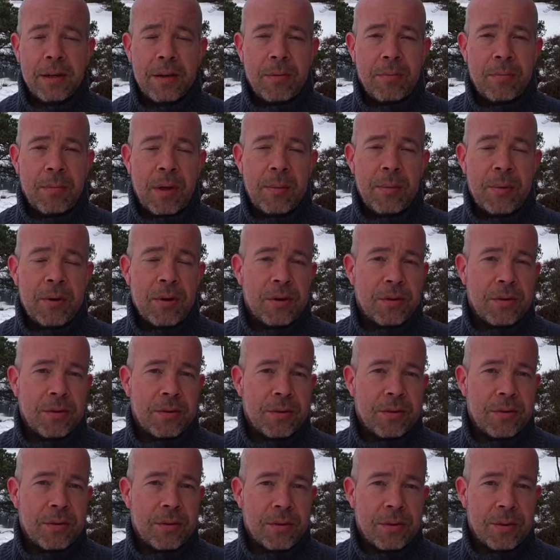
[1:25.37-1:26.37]
Maybe not
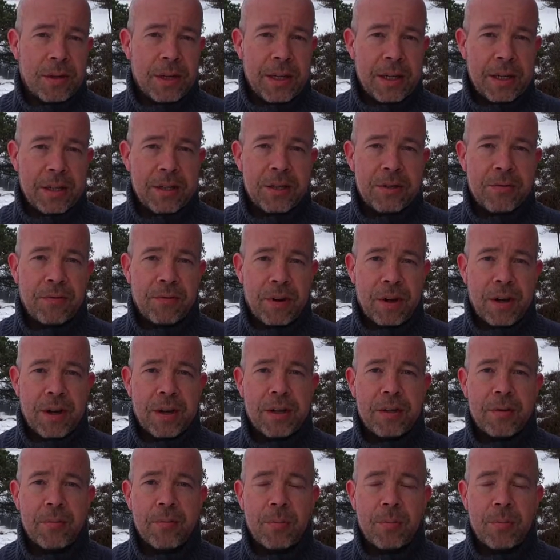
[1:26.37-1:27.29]
on each flight,